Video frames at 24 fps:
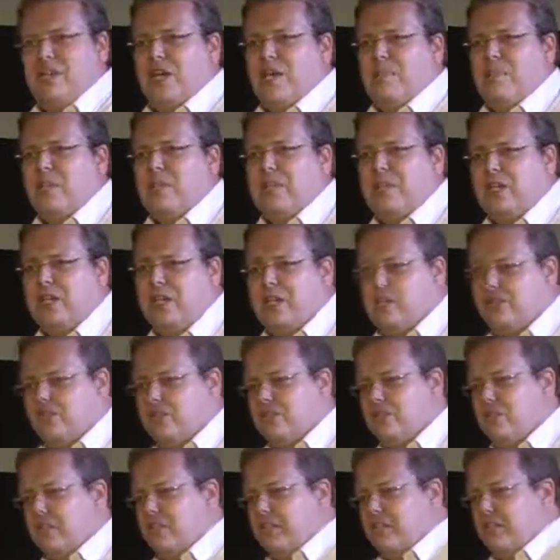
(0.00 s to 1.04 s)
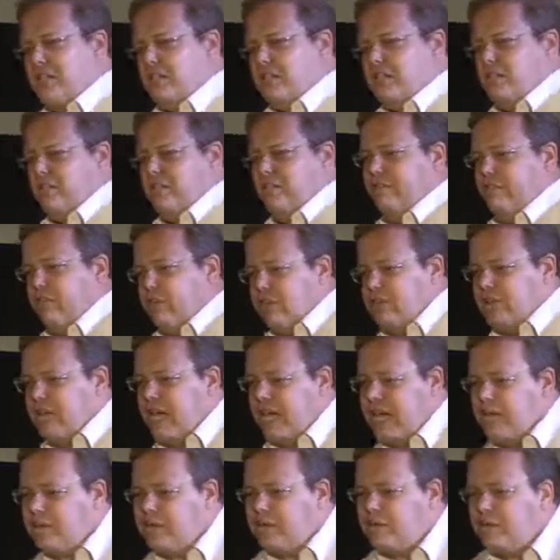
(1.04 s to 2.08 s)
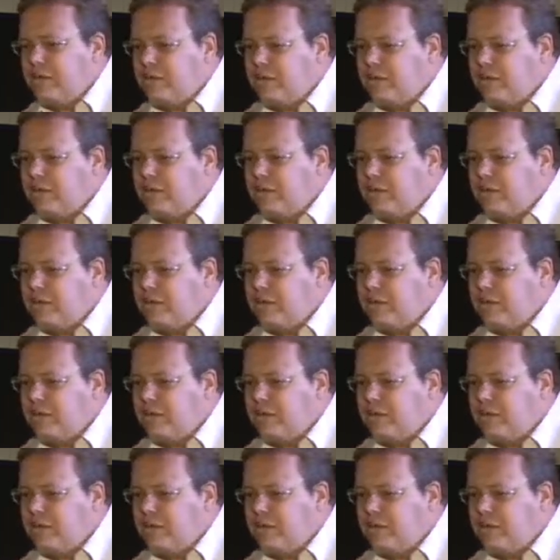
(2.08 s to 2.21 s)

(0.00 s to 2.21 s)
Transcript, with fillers: uh, publications. But actually, 48%